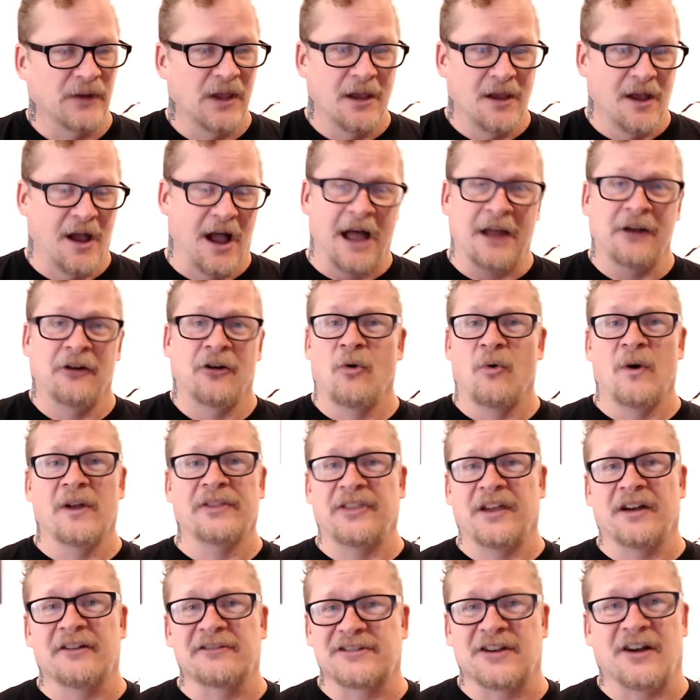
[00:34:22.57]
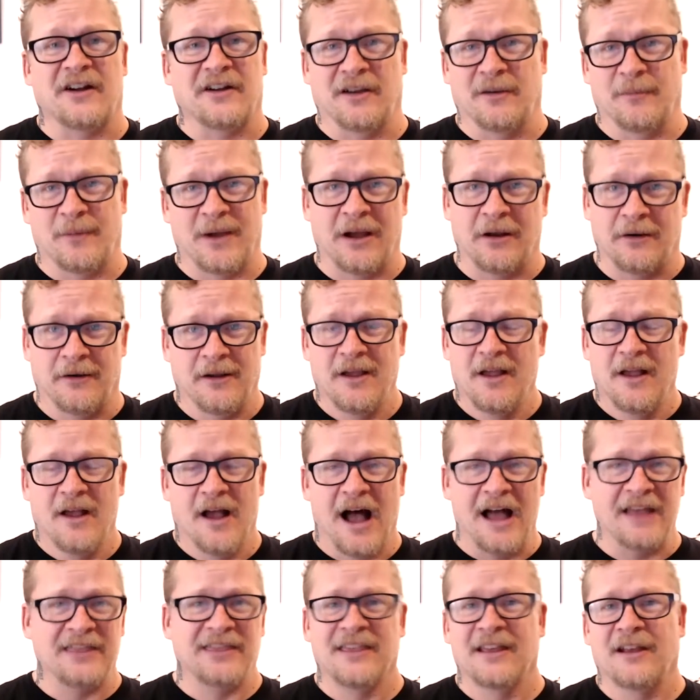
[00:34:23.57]
I don't know what they're talking about.
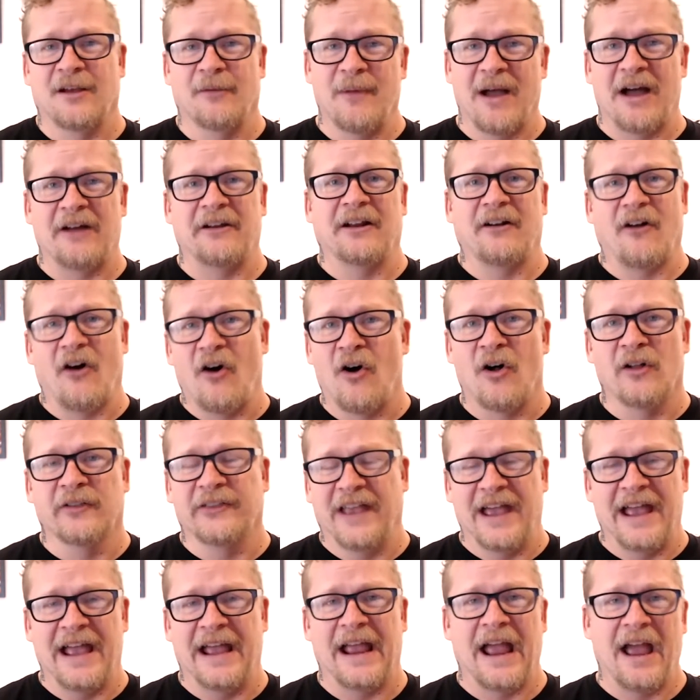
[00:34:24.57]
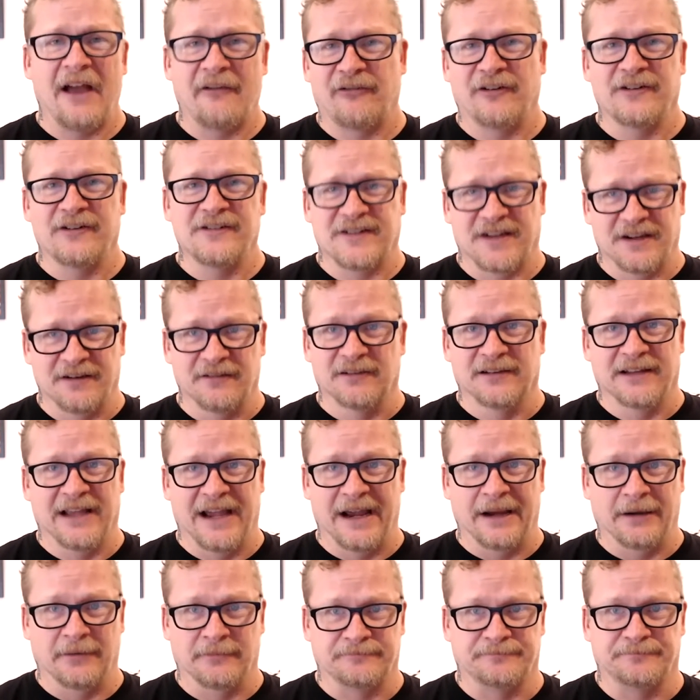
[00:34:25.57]
I think about it all day, every single day.
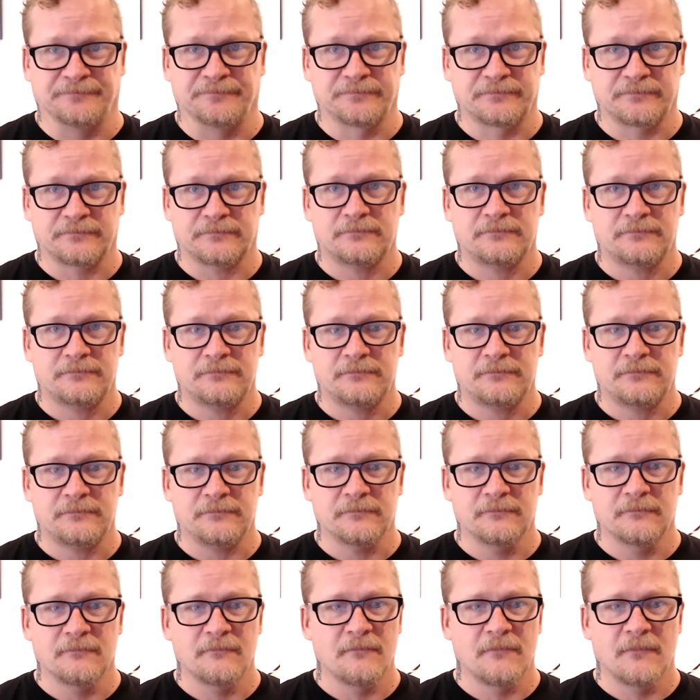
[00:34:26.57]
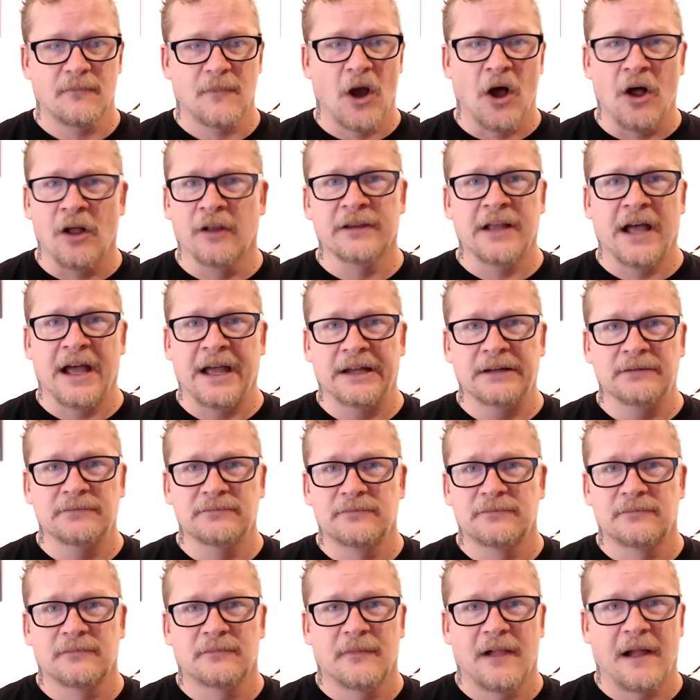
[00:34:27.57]
All night,
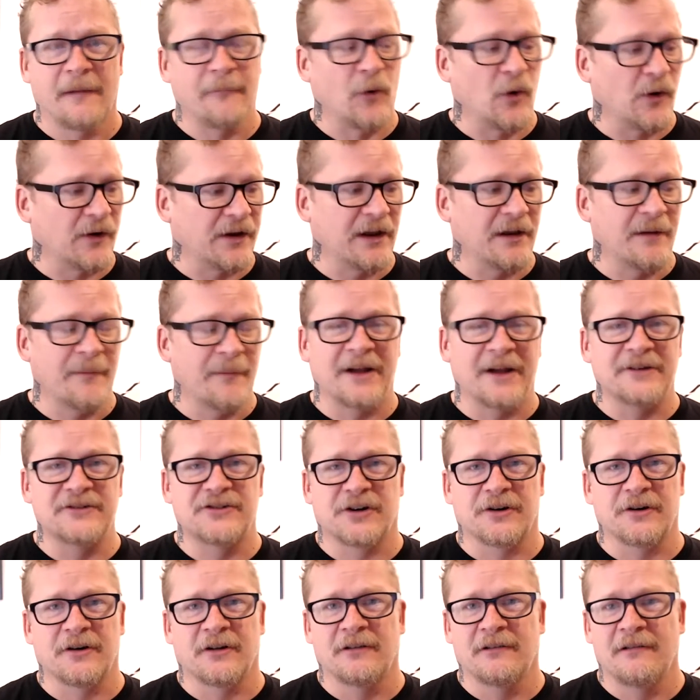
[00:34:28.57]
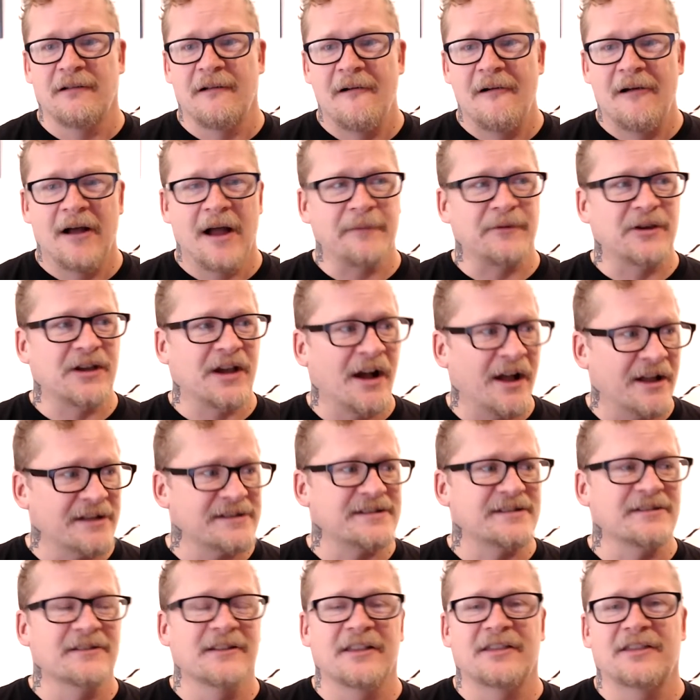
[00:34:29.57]
I'm working in my journal. I'm
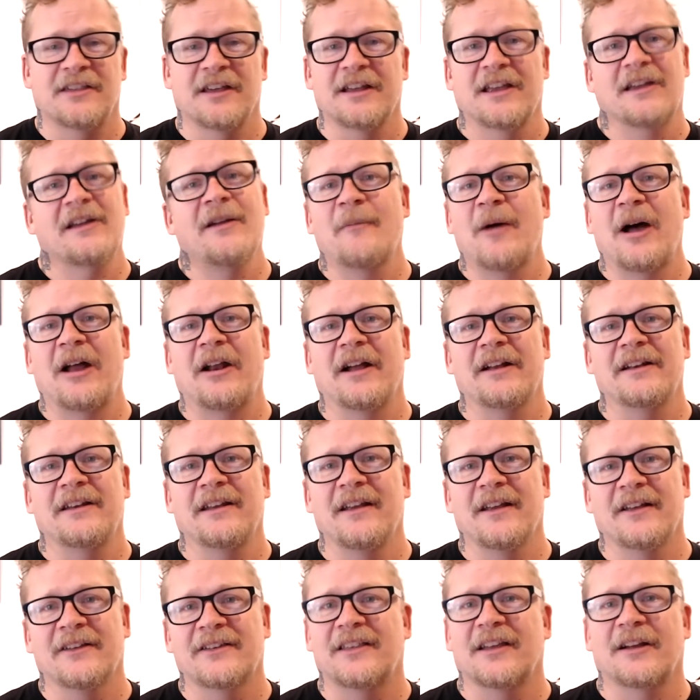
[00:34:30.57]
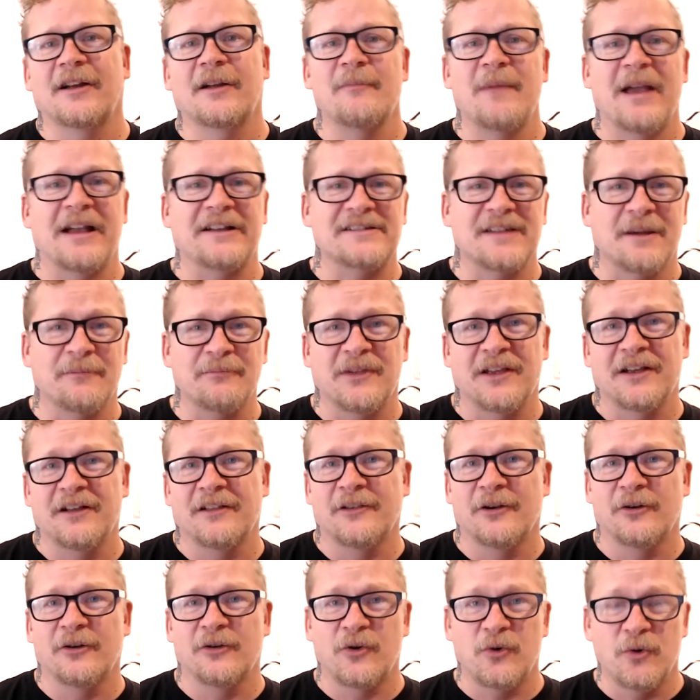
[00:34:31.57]
constantly thinking about ideas that can make something a
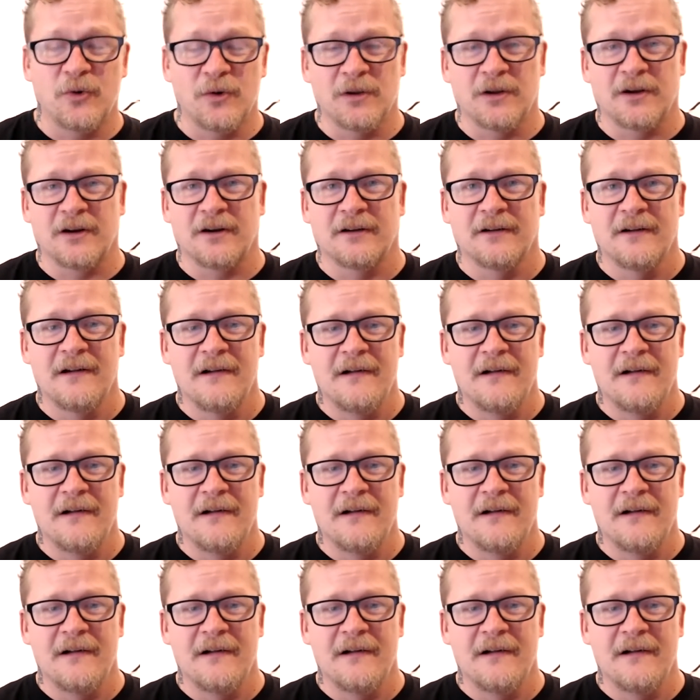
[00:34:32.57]
little cooler.